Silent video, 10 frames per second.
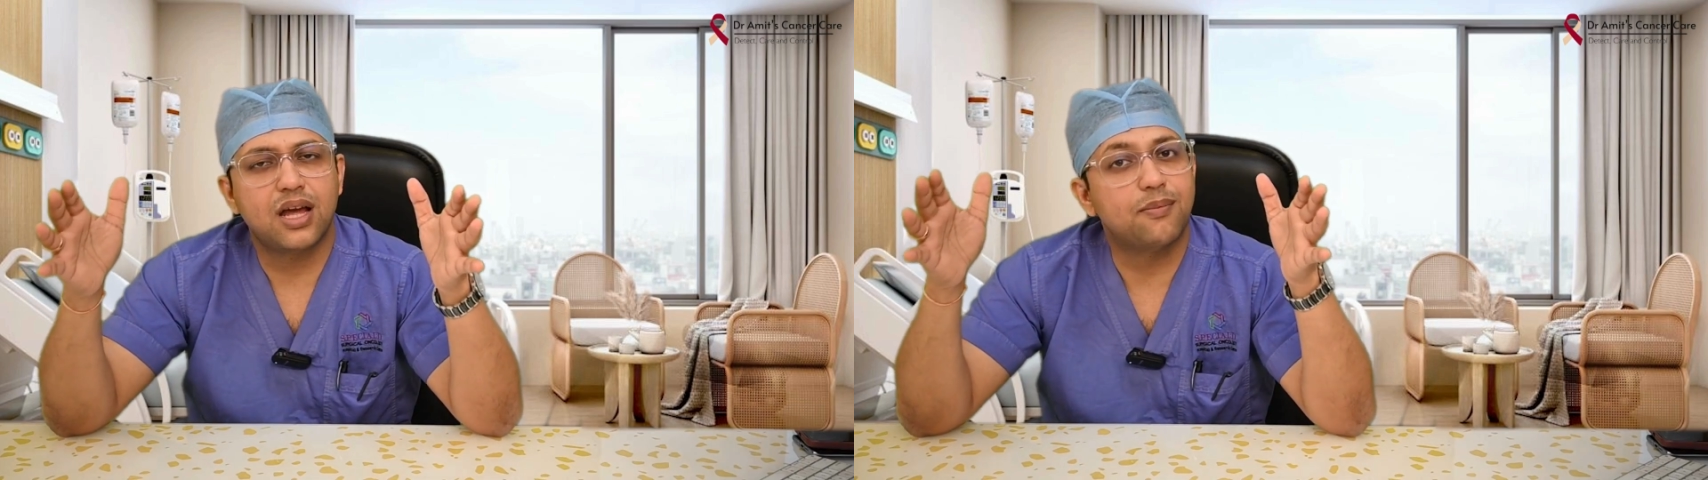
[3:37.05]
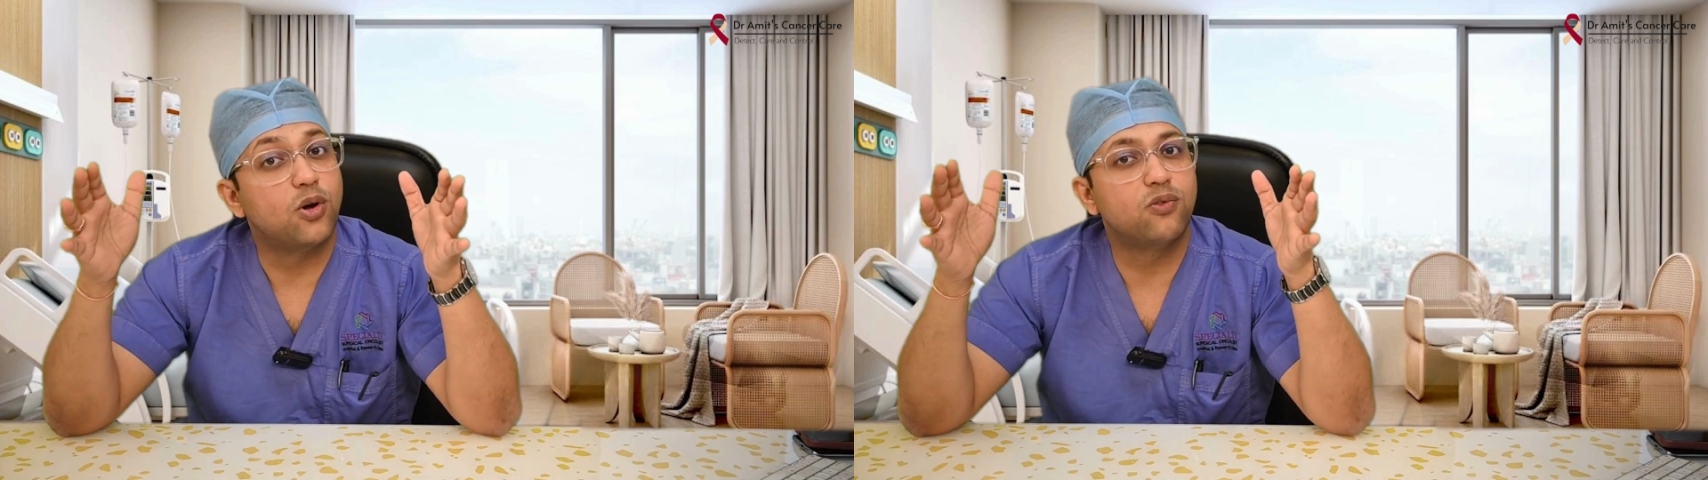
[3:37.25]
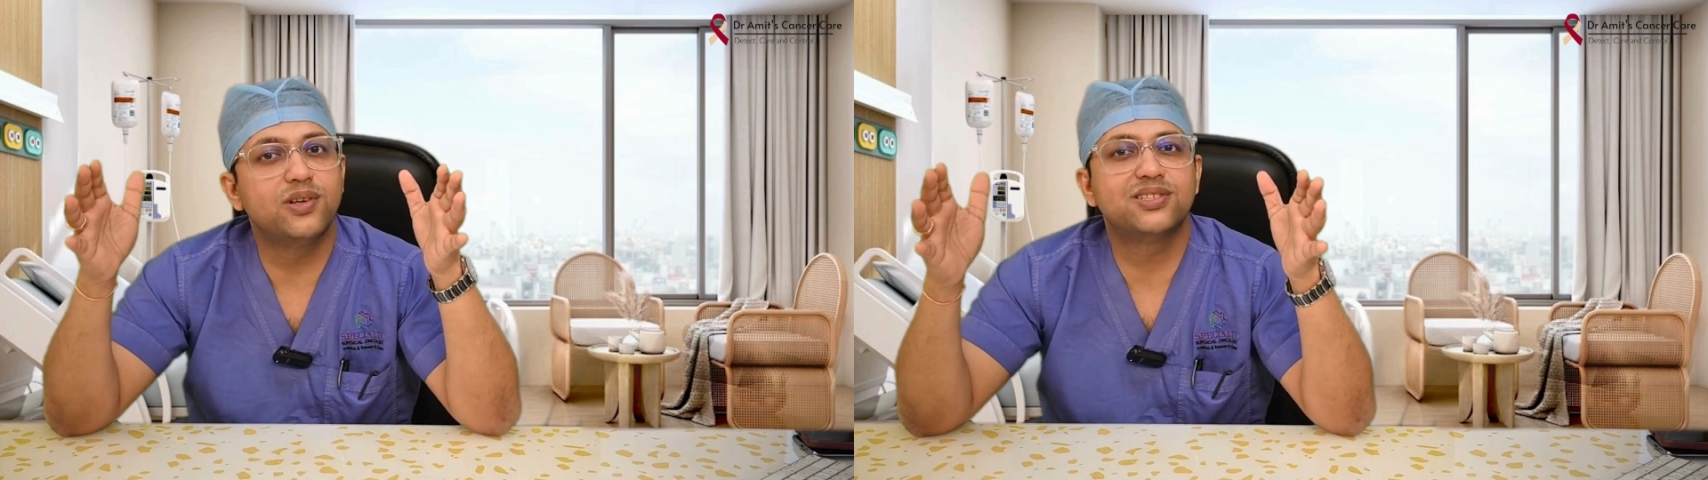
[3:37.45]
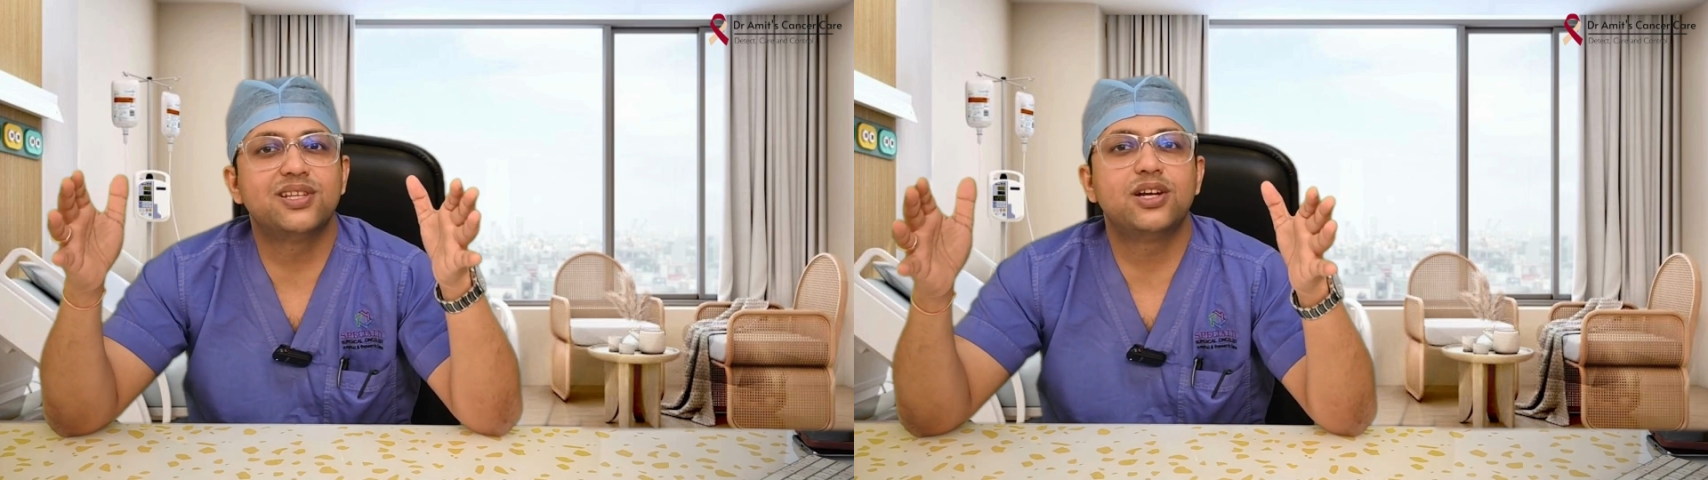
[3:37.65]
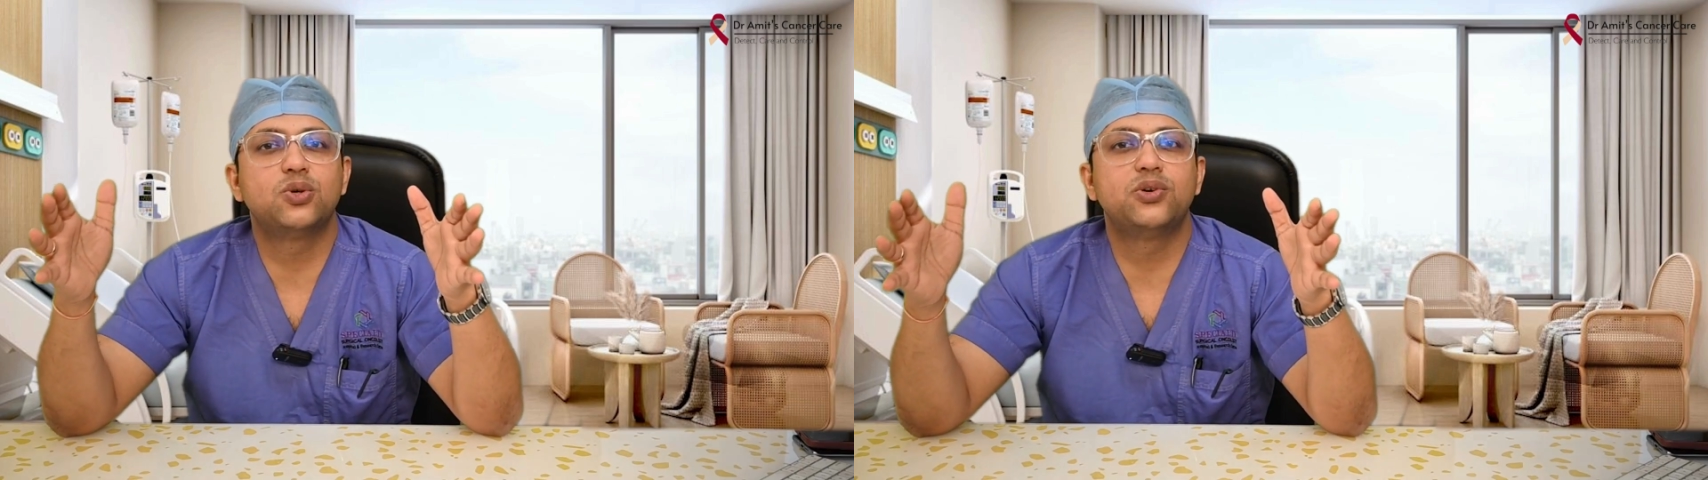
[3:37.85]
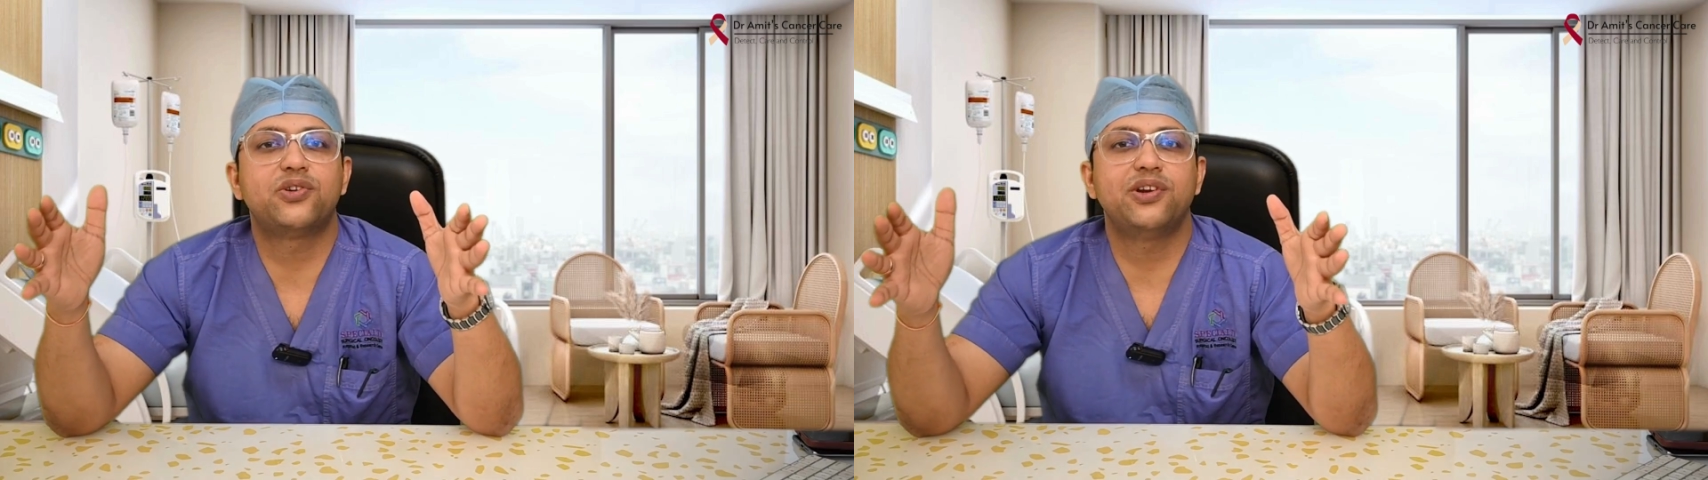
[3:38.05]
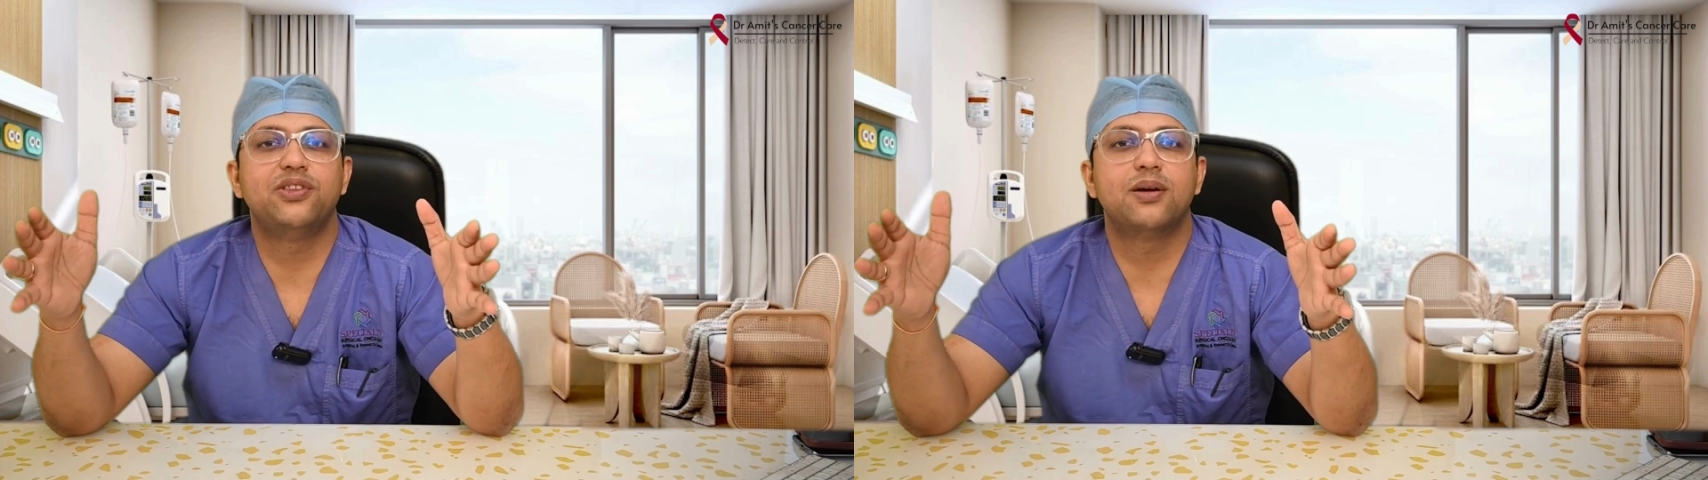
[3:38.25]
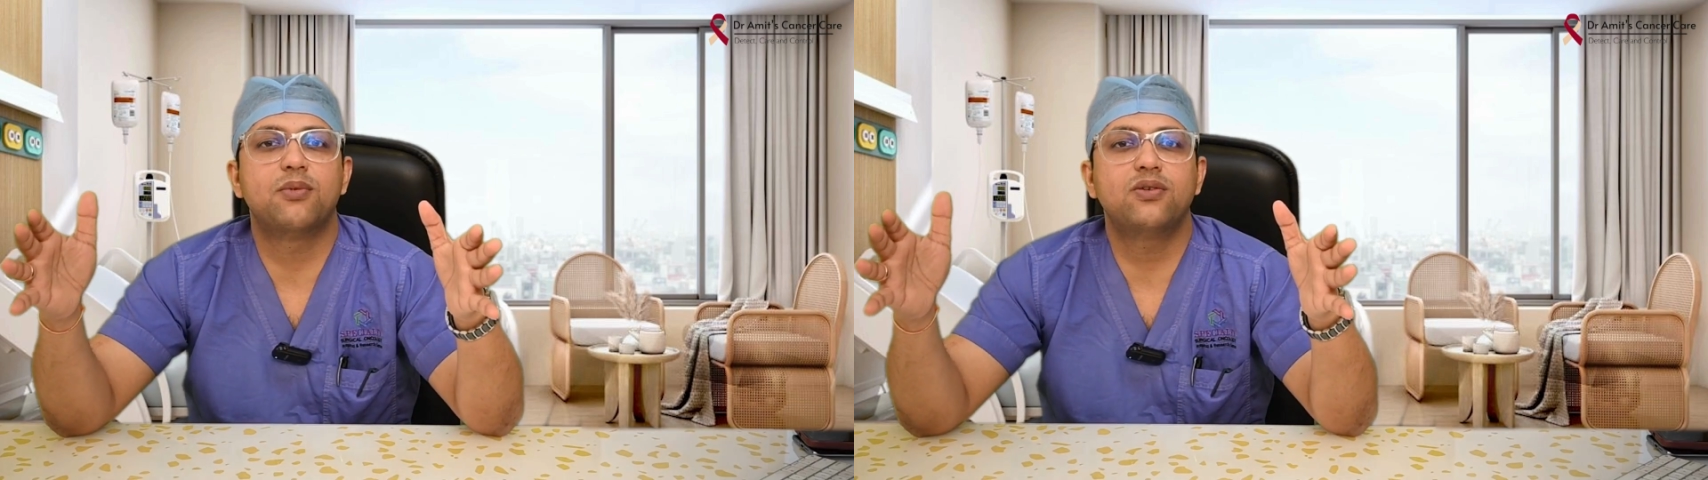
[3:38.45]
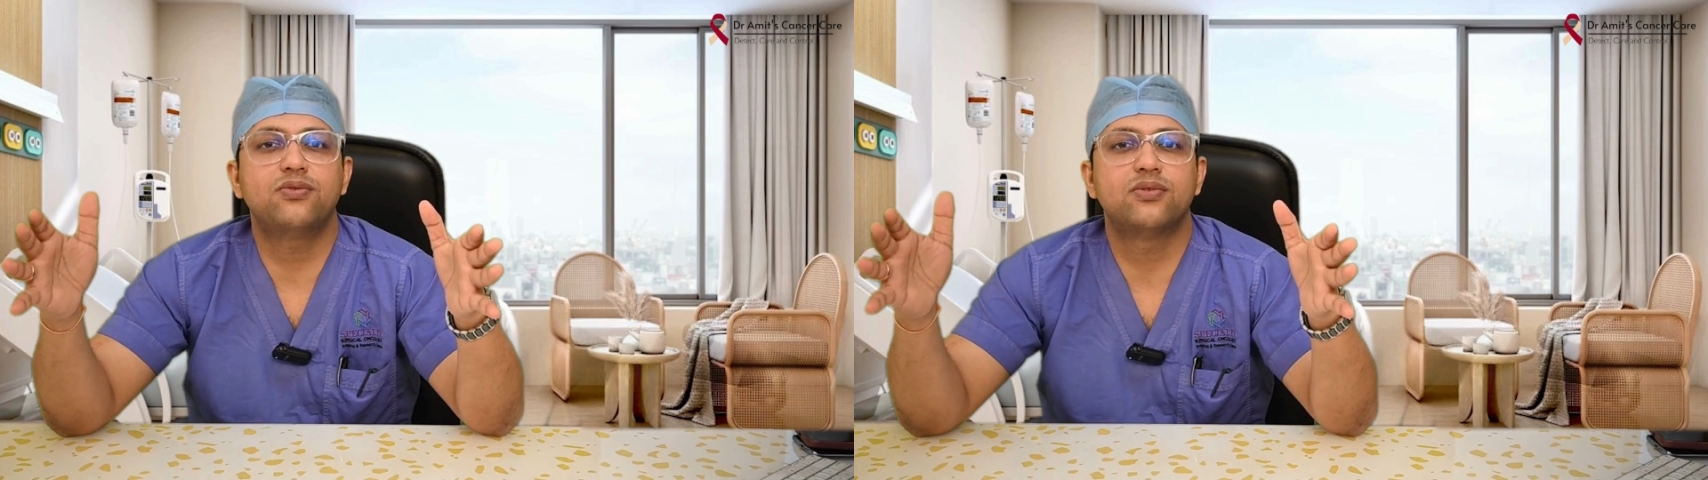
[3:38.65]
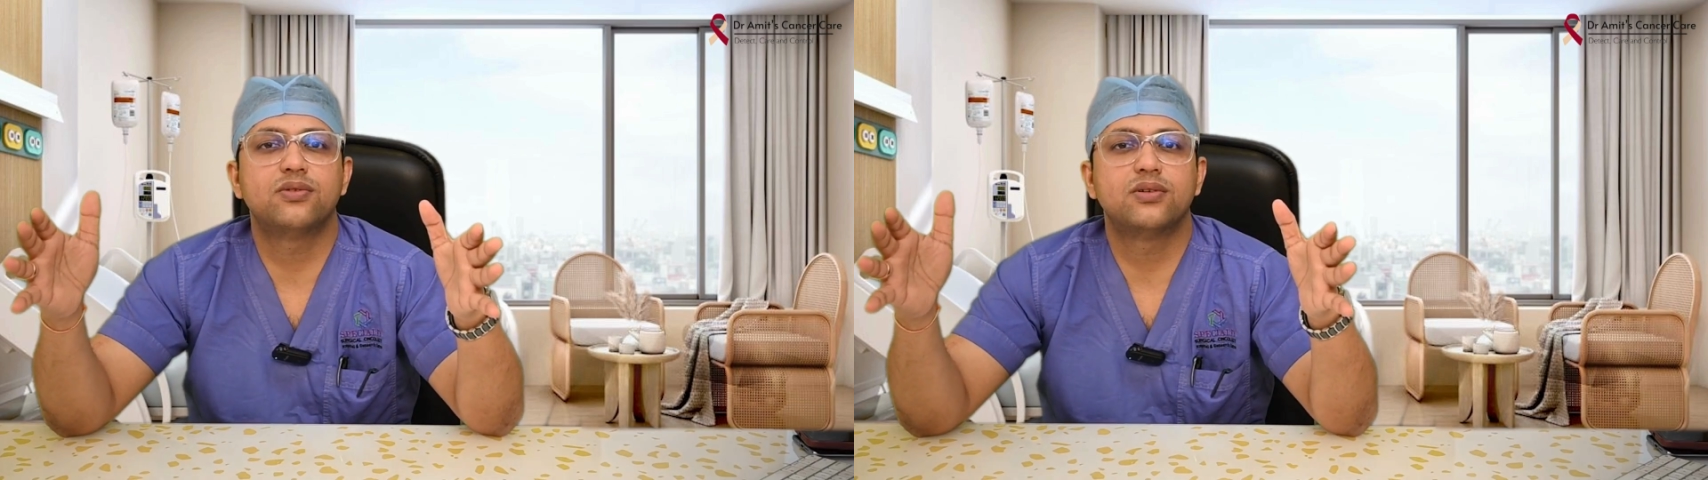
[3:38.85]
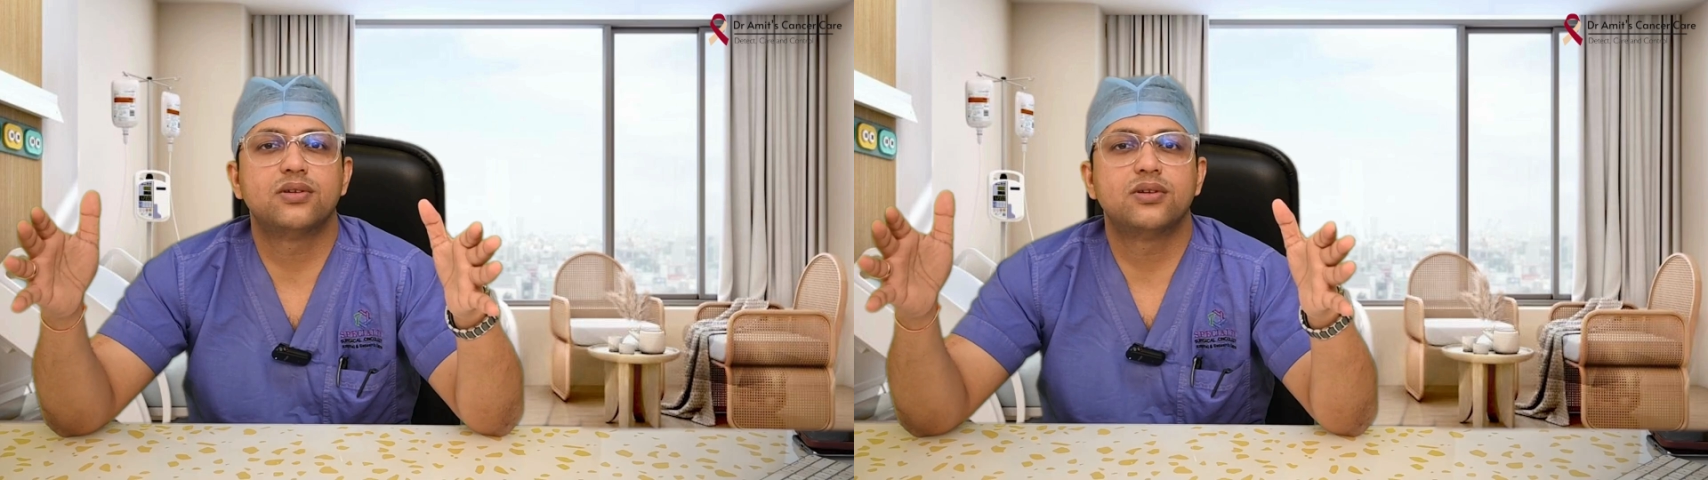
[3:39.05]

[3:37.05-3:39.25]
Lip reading: I'm always there to treat them off,